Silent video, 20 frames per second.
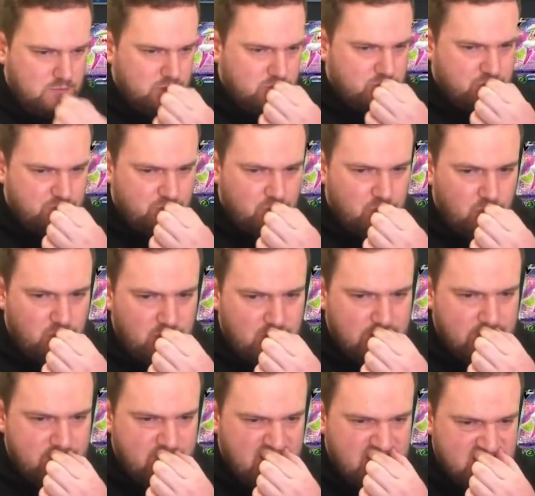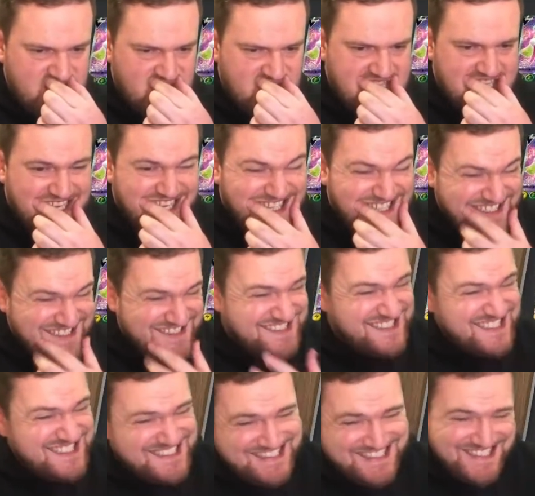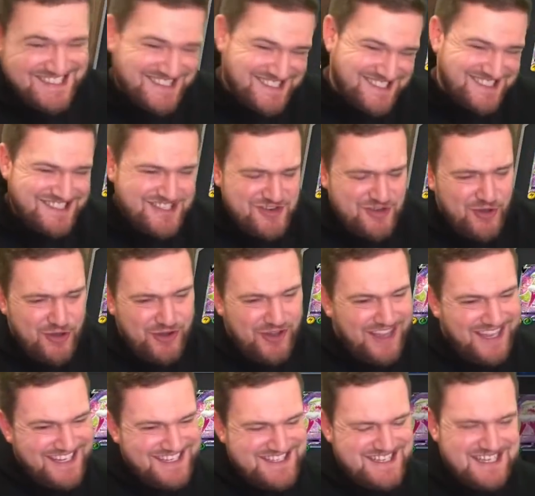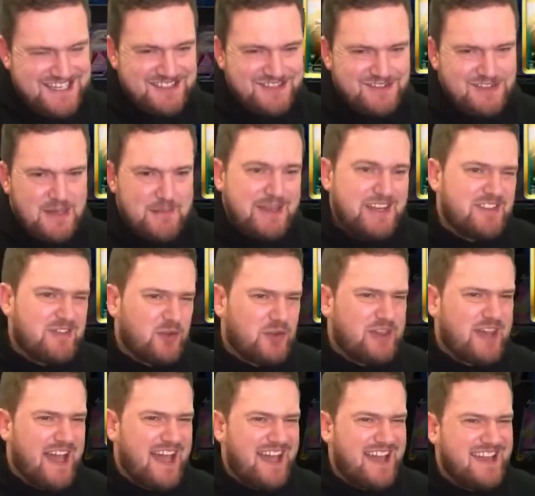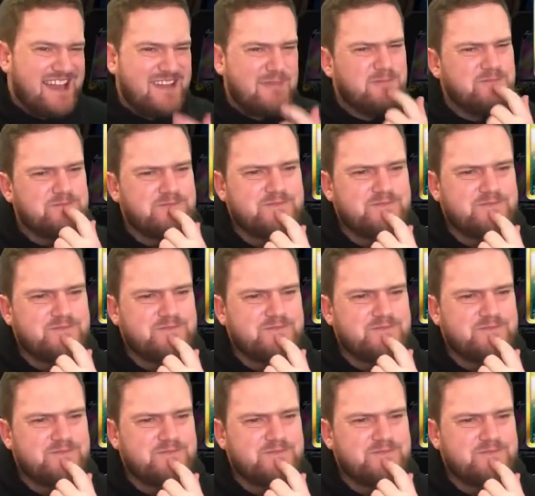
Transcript: Draw a bunch of cards. This is not ideal. I mean, it's okay.